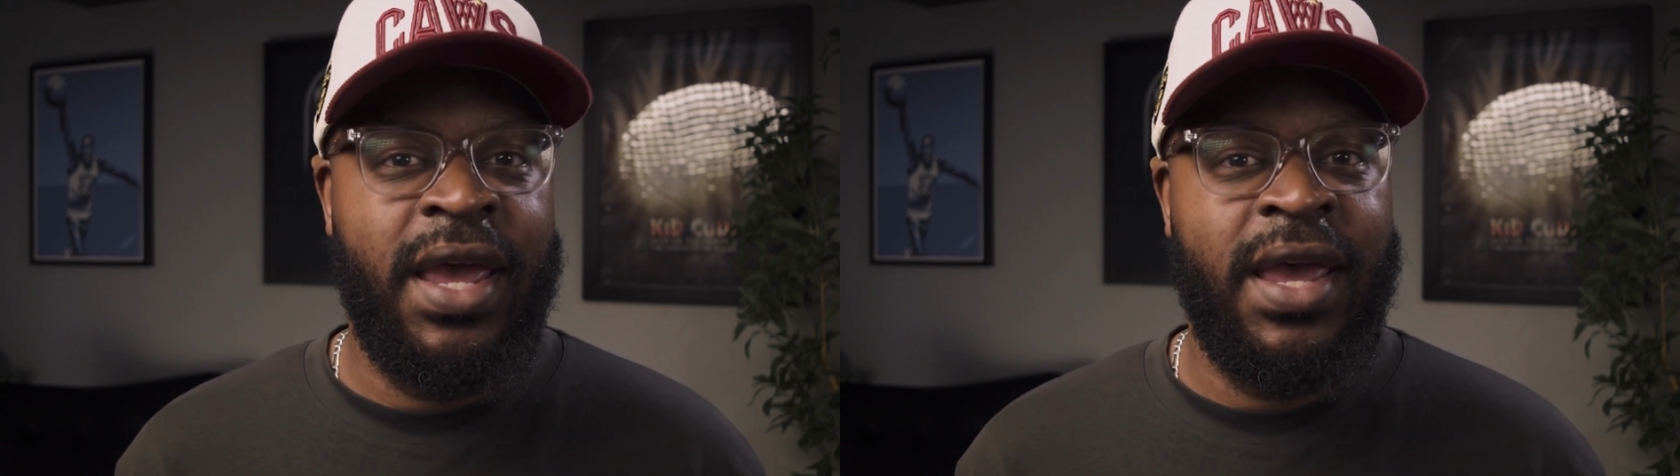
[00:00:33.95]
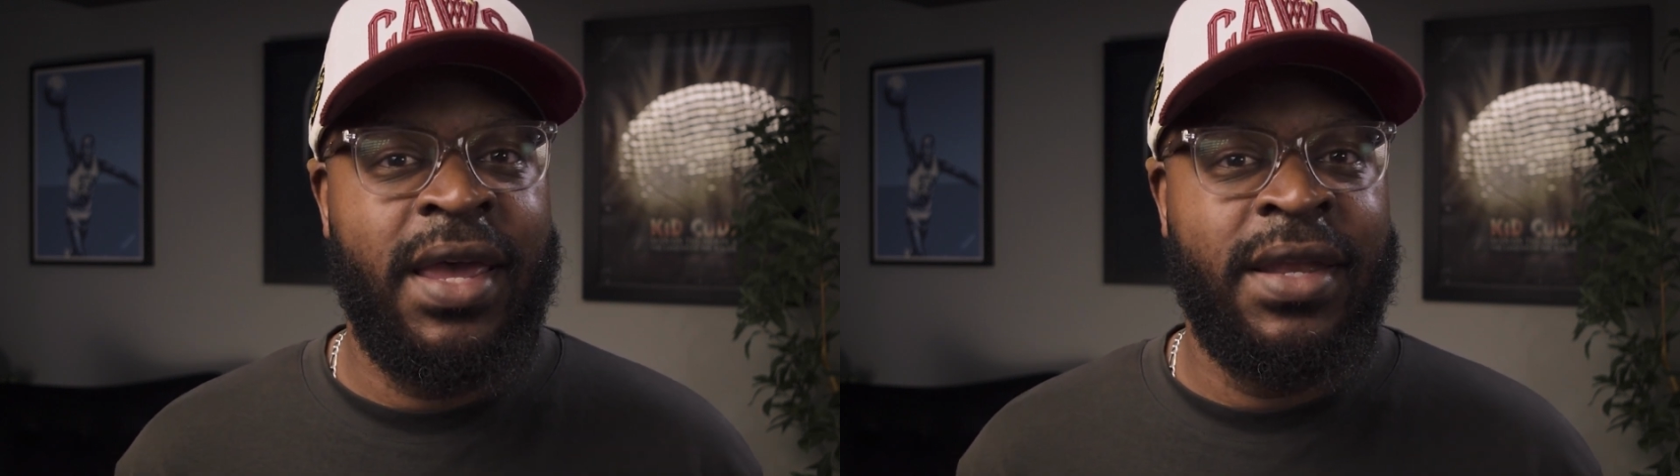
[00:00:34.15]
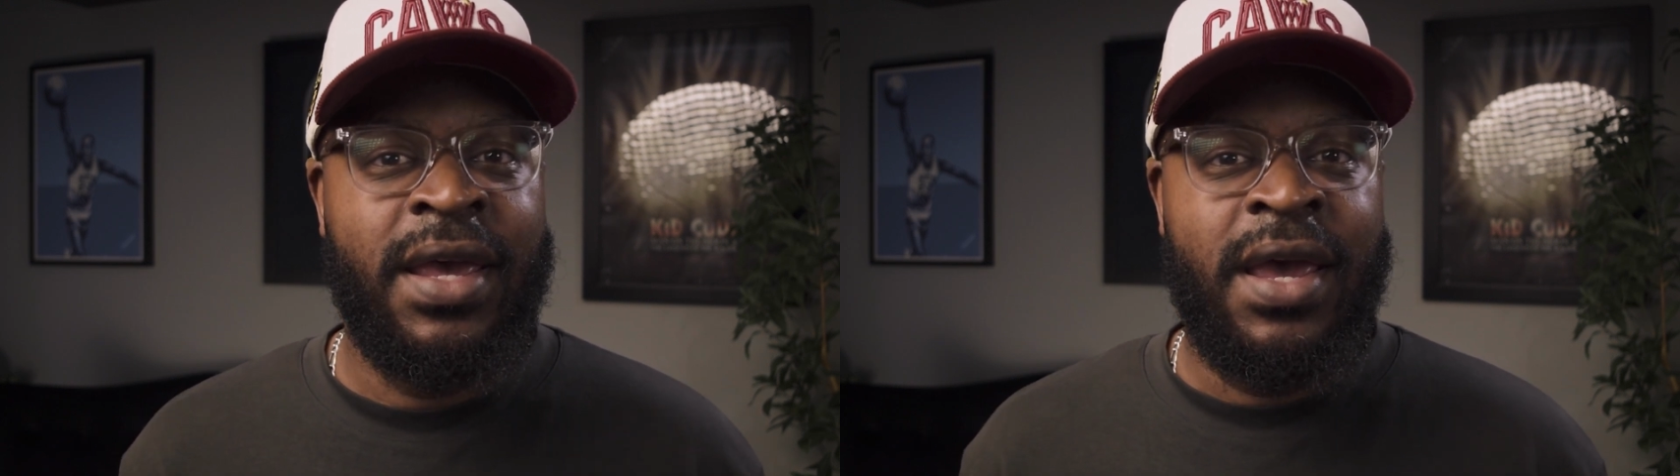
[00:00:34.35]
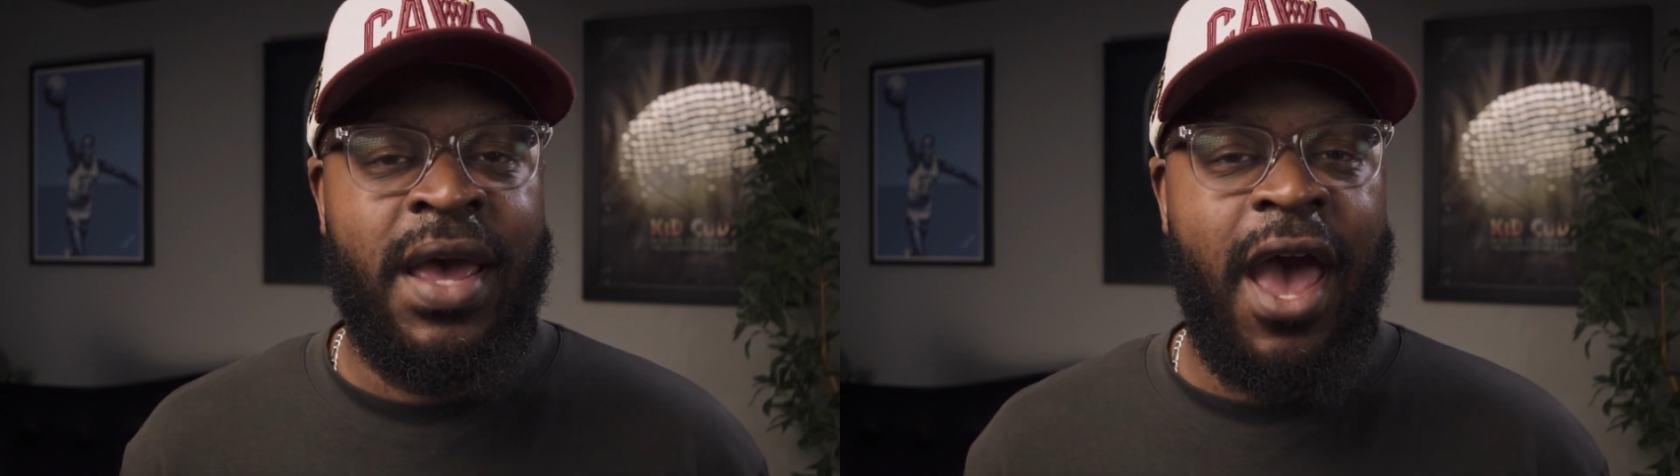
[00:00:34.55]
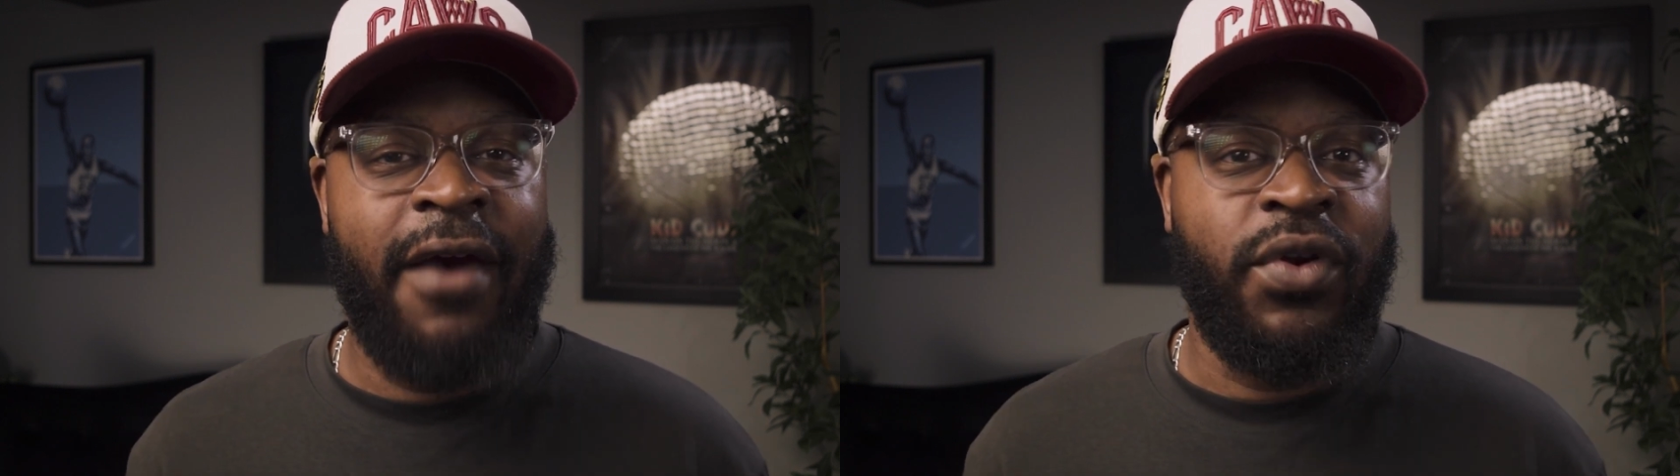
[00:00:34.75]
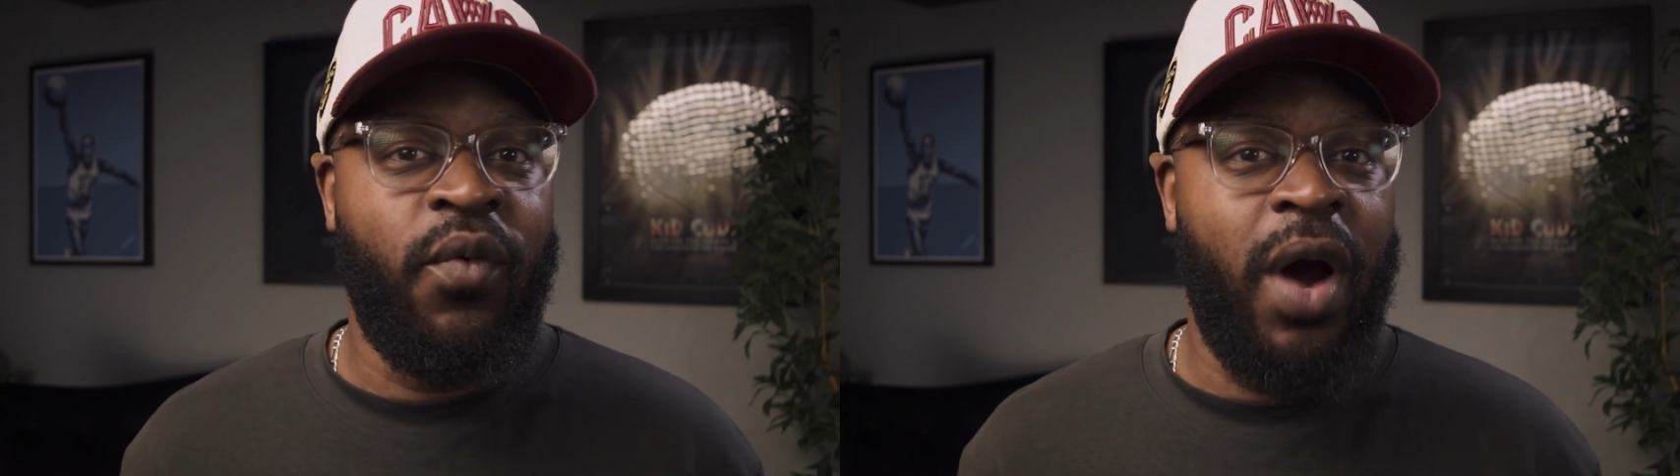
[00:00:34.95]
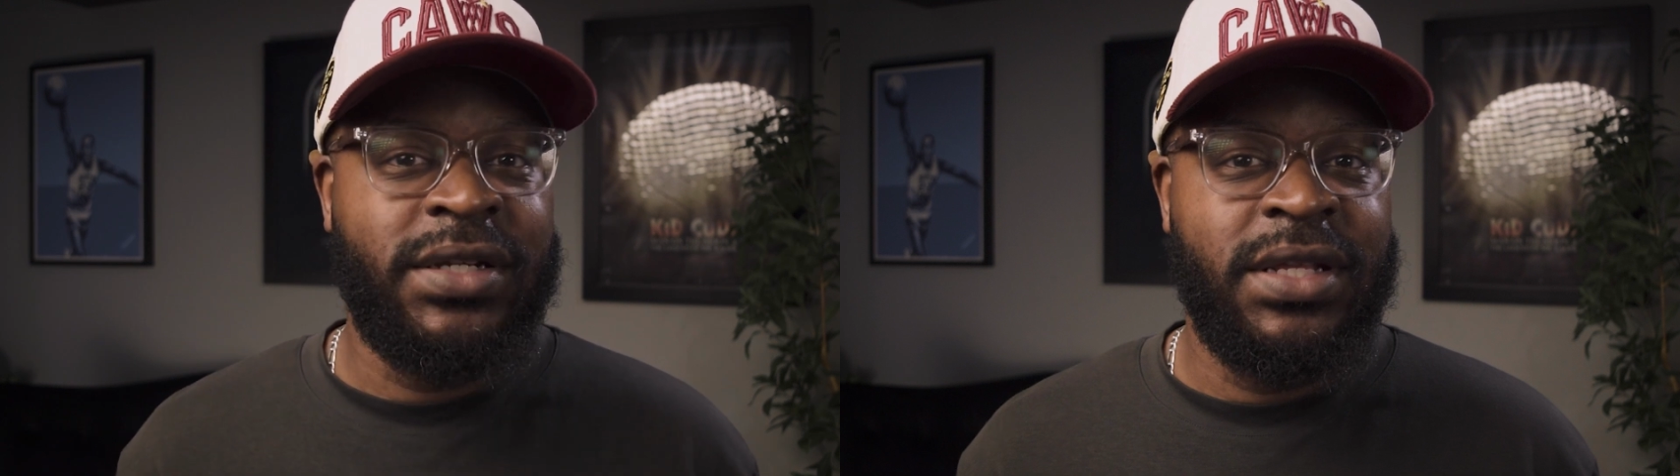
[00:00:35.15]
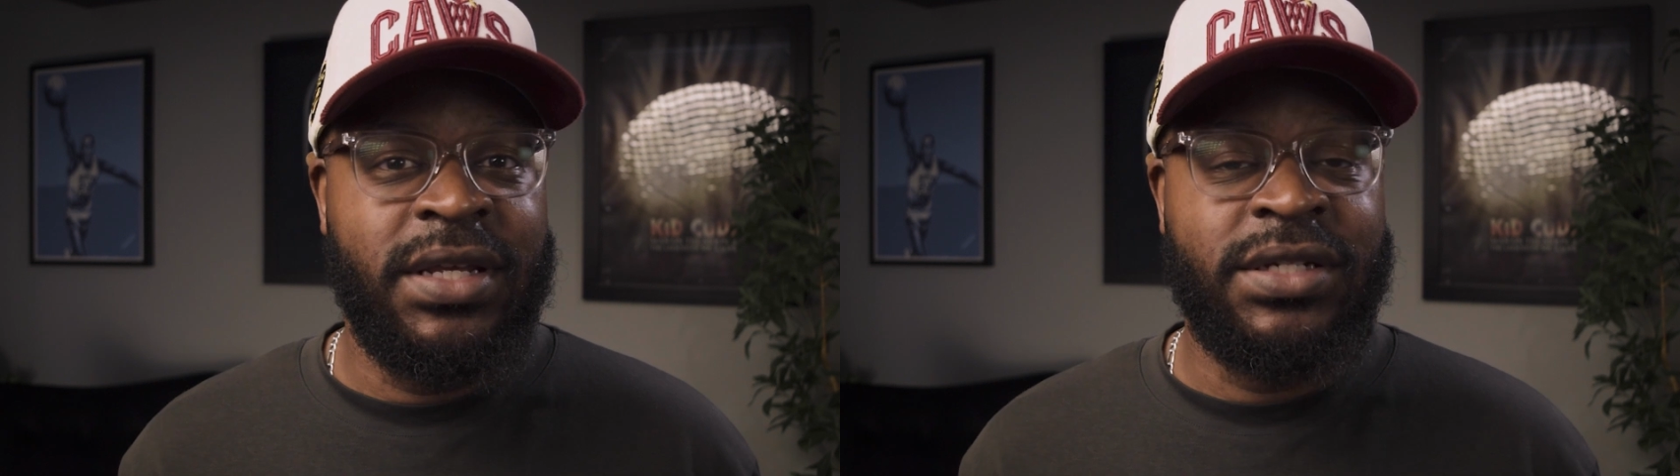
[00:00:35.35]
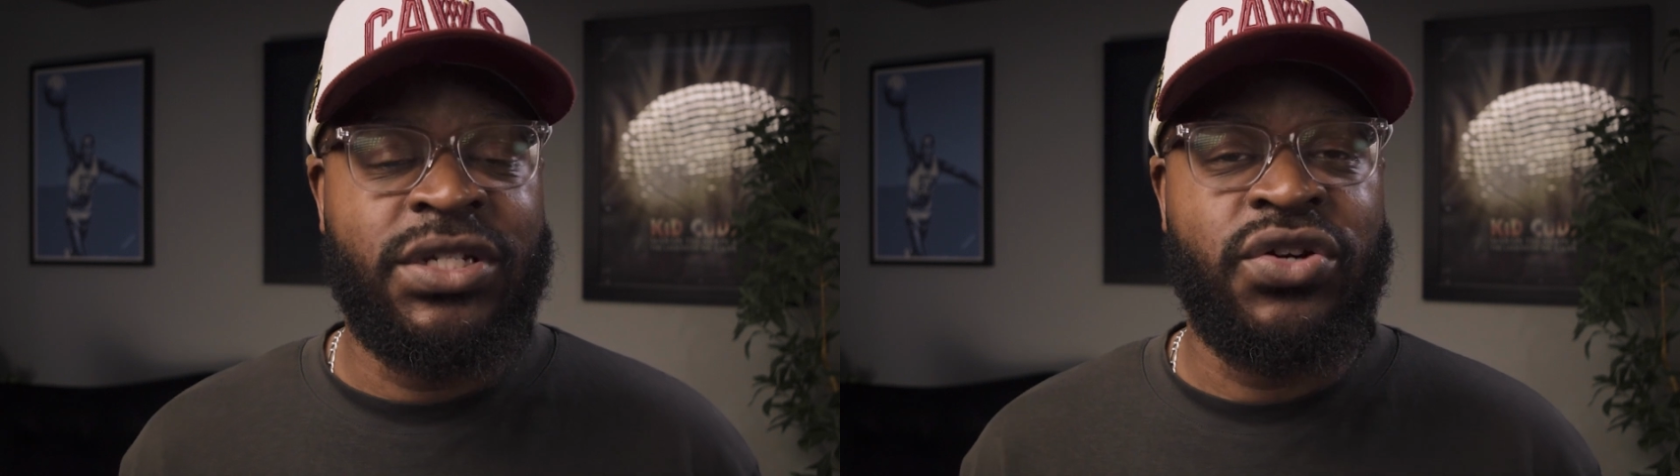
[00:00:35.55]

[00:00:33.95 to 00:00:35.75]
And after watching this